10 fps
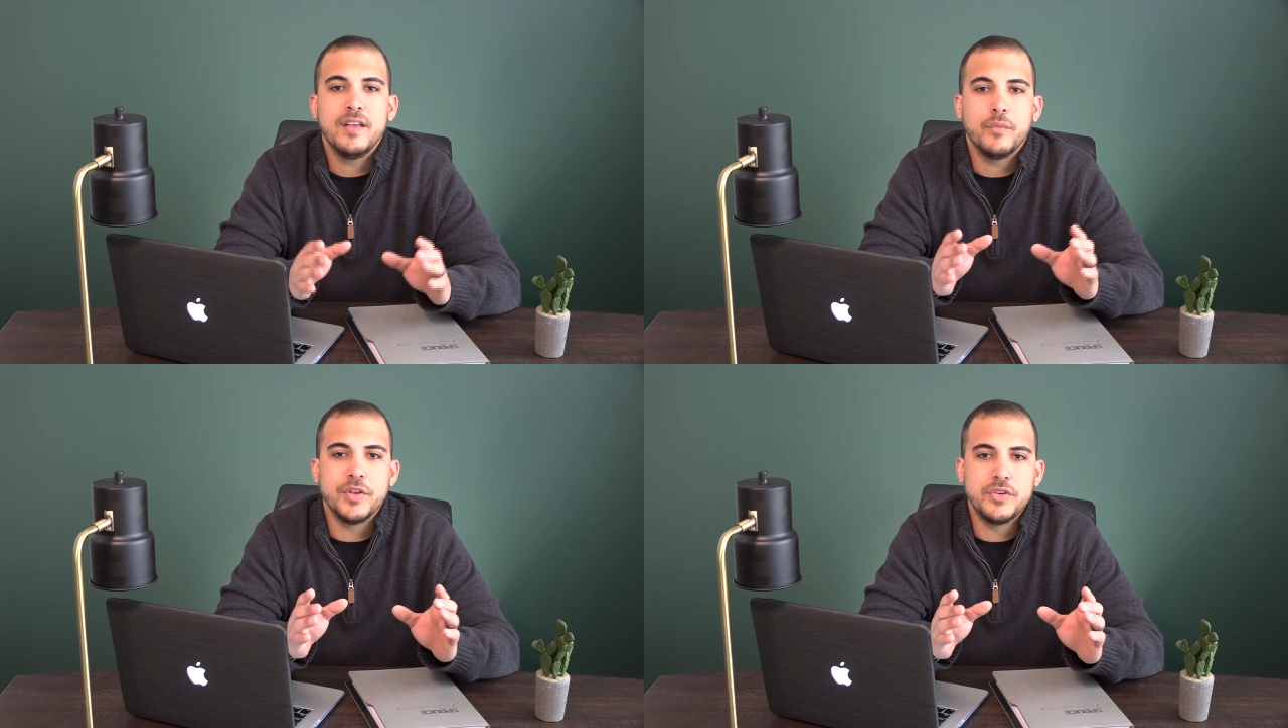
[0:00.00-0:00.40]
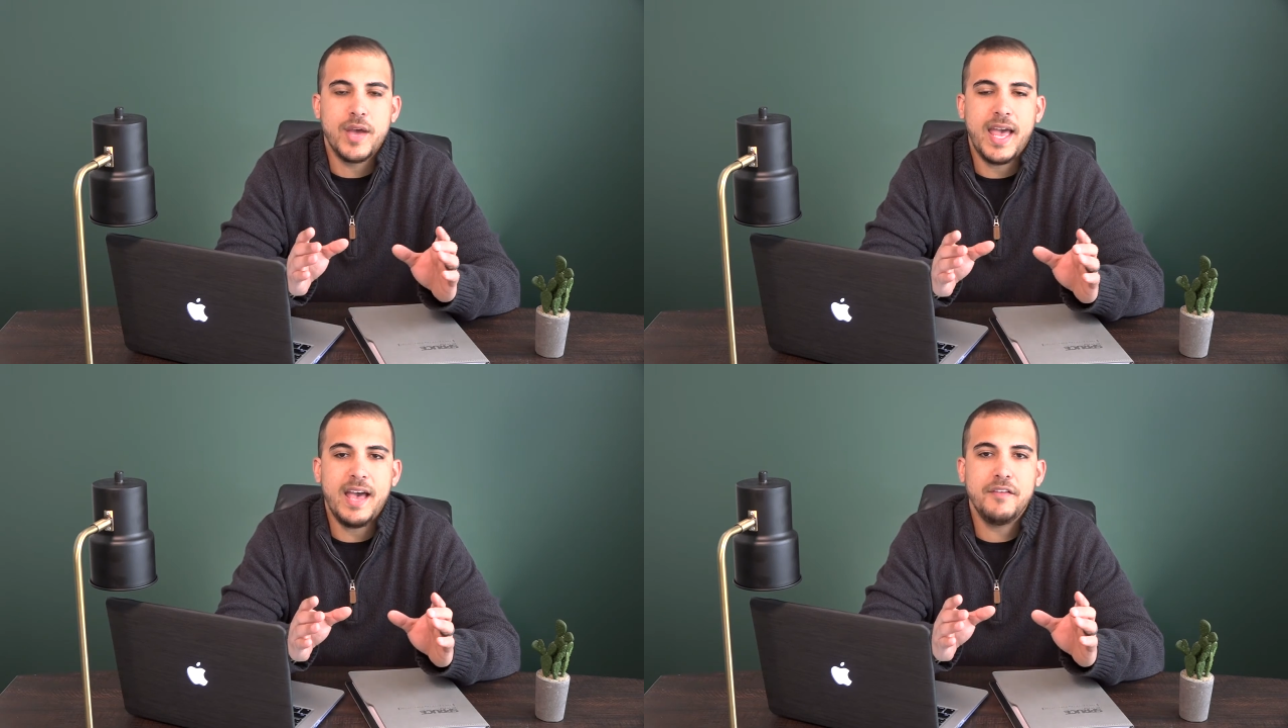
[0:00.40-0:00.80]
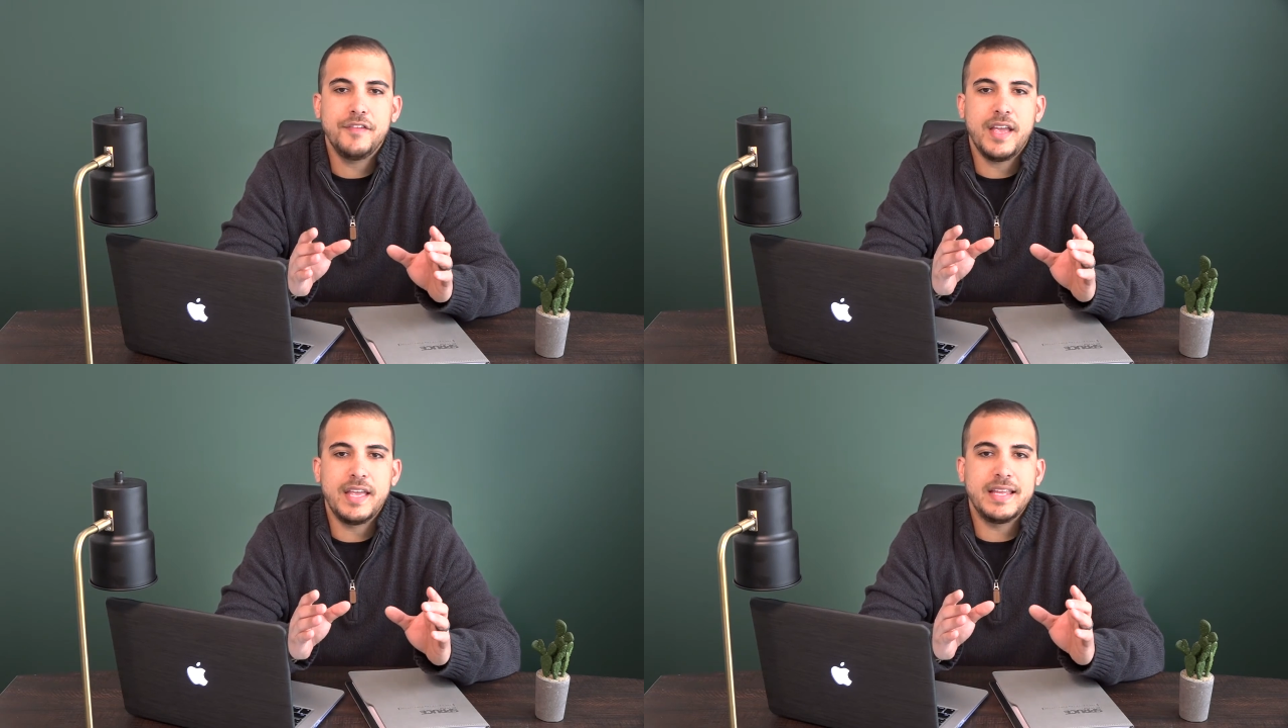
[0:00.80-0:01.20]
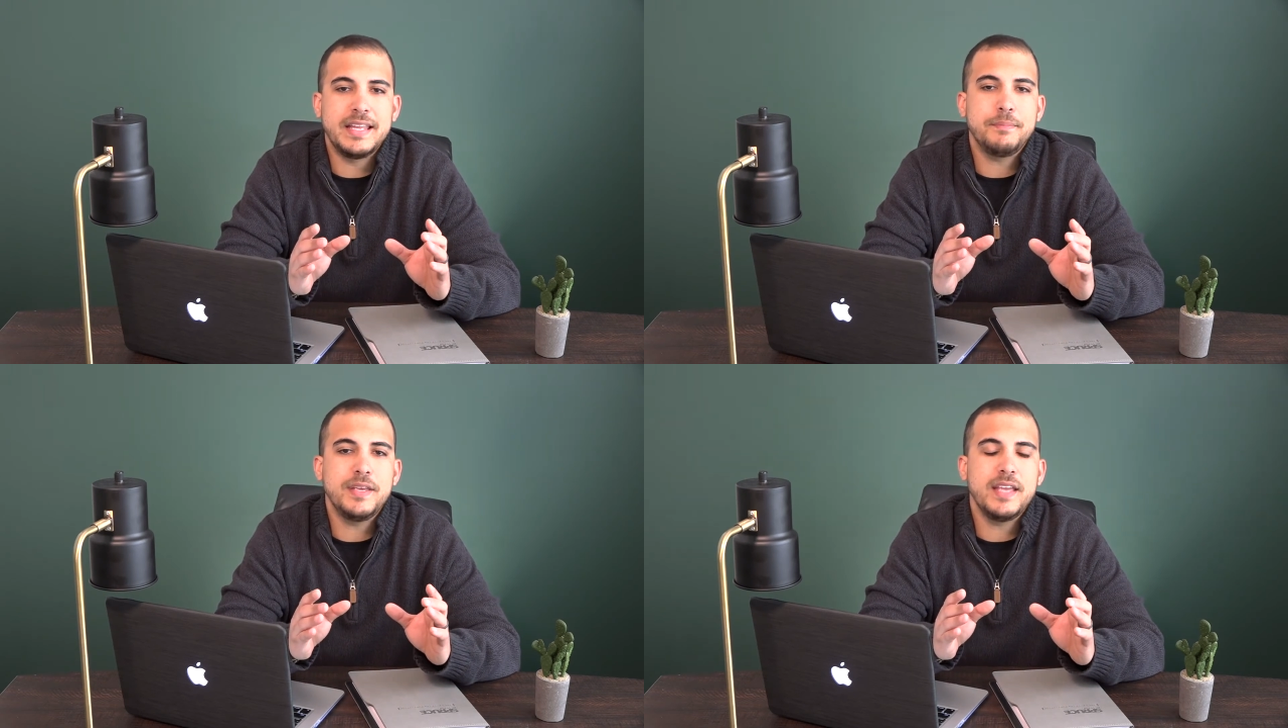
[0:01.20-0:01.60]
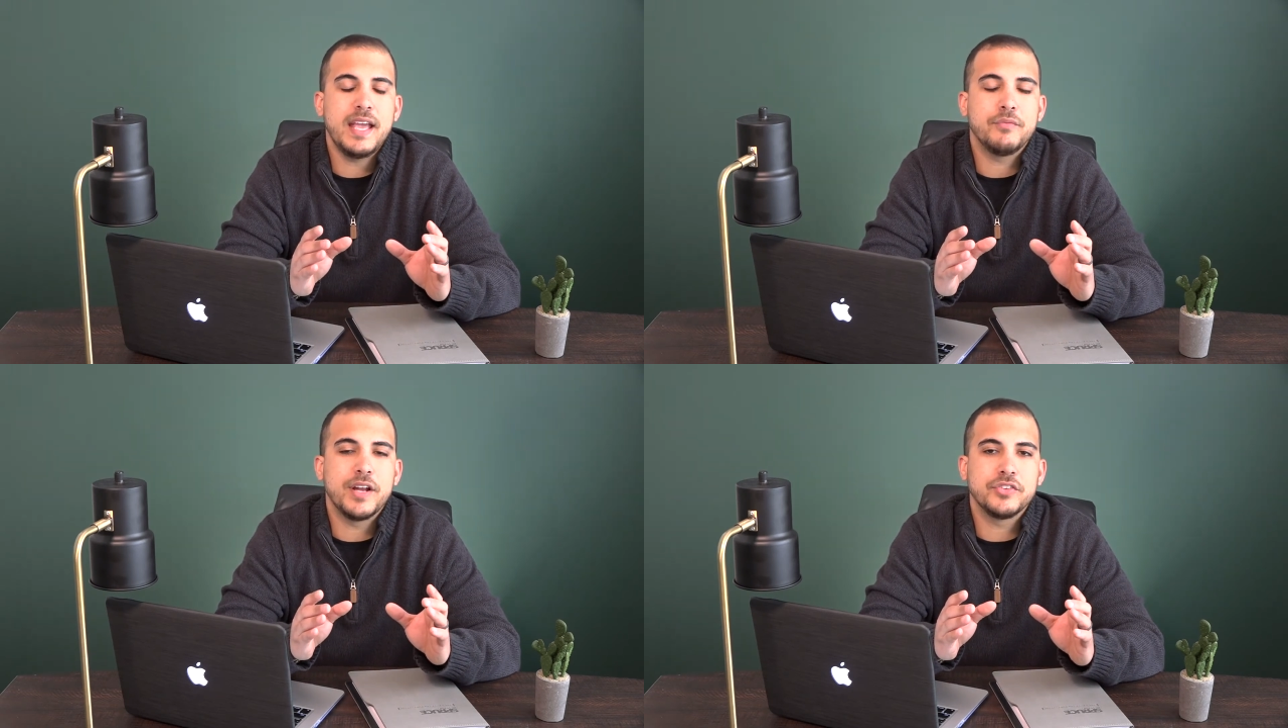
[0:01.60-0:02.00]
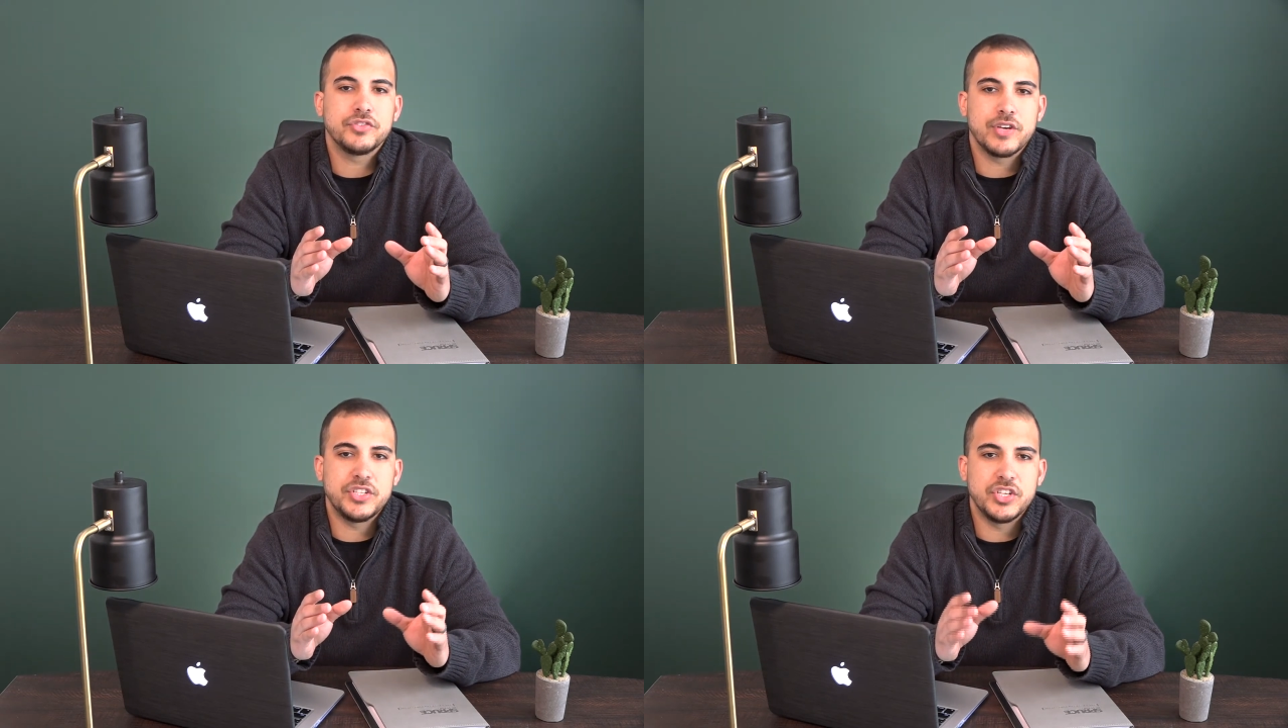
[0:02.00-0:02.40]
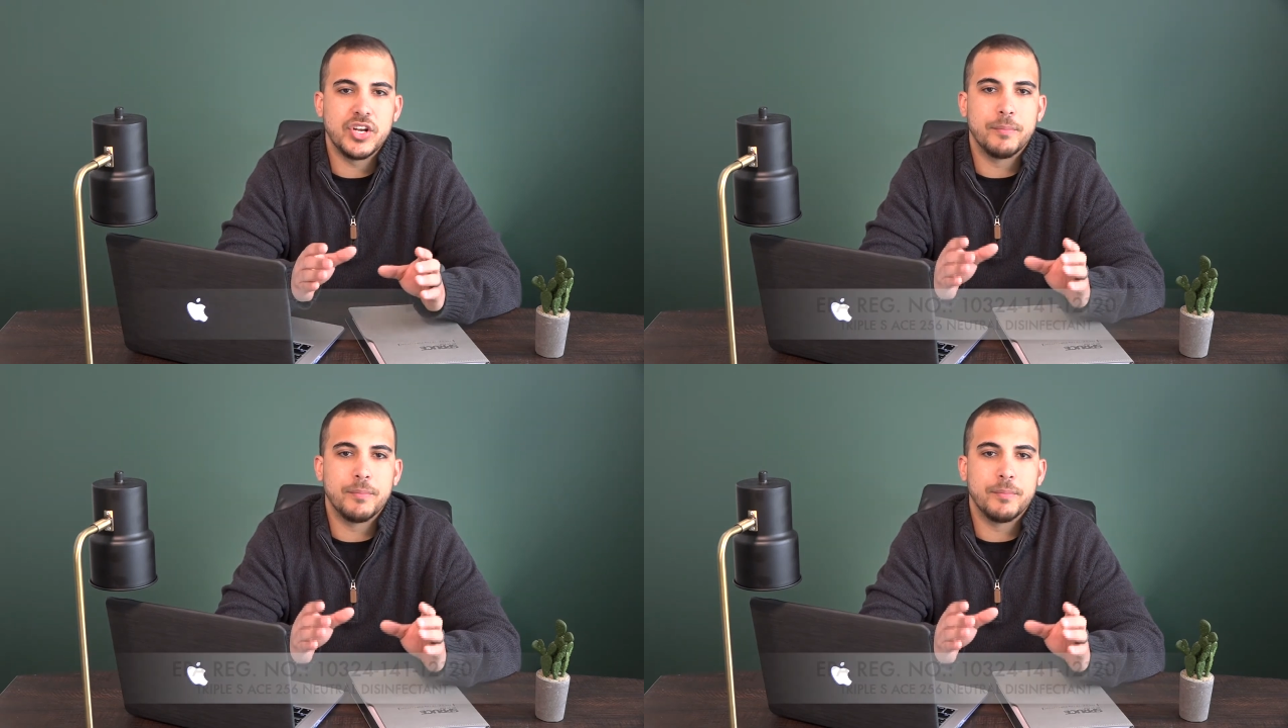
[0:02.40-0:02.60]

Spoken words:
when you have a EPA registration